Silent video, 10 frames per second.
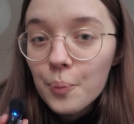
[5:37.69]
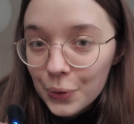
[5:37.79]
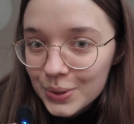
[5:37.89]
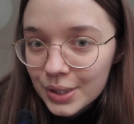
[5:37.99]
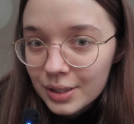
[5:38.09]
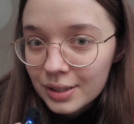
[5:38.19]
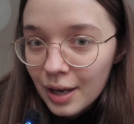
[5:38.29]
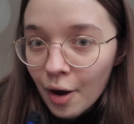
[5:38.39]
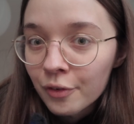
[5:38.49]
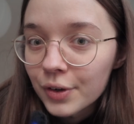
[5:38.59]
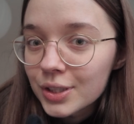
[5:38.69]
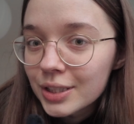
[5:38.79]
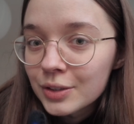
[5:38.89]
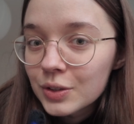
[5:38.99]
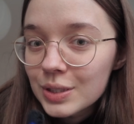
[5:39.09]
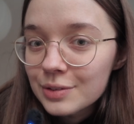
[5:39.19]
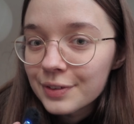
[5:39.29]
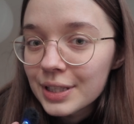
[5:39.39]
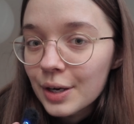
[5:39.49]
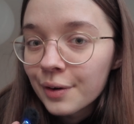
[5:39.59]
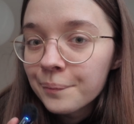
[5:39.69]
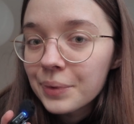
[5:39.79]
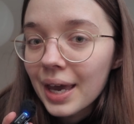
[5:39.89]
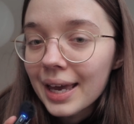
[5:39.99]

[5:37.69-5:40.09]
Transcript: put the effort into this video,